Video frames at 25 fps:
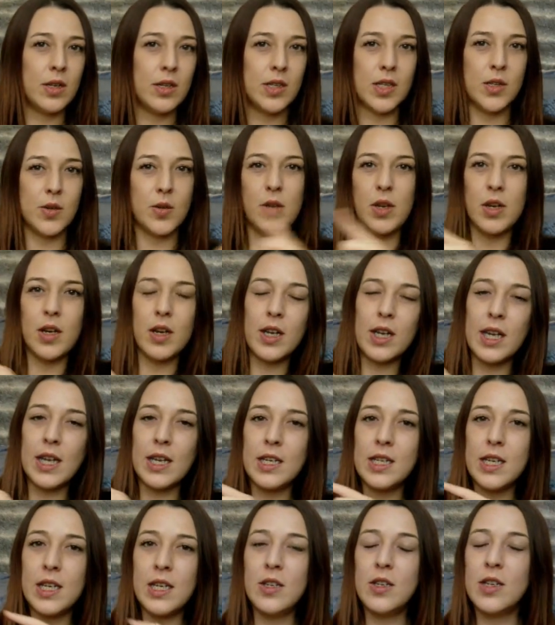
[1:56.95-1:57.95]
So are you going to
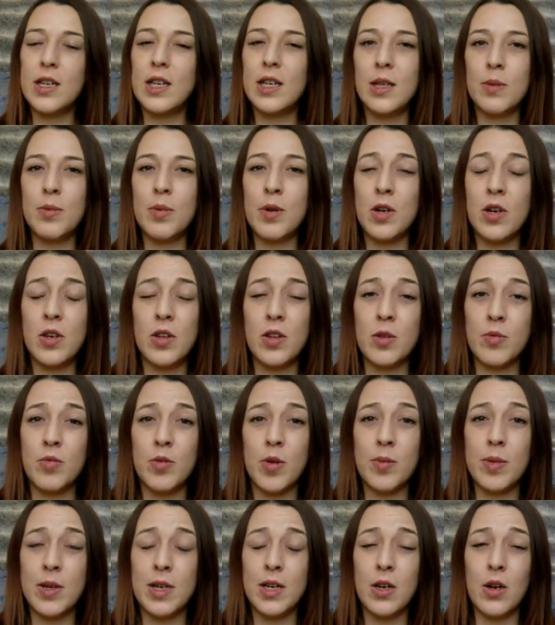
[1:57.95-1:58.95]
continue down the path? You're
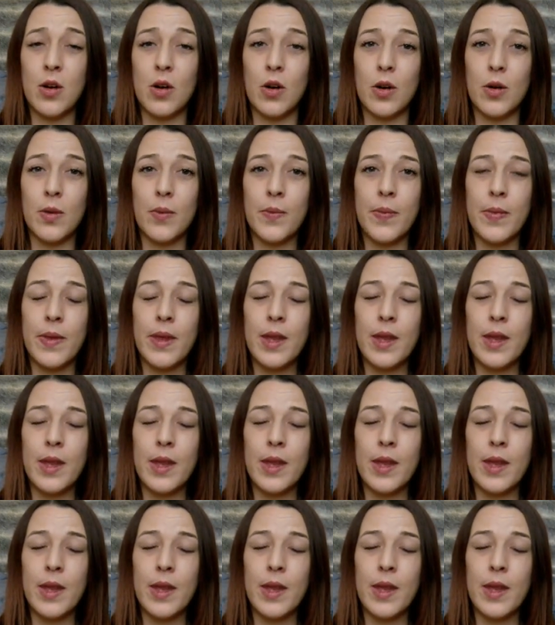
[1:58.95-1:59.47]
probably not.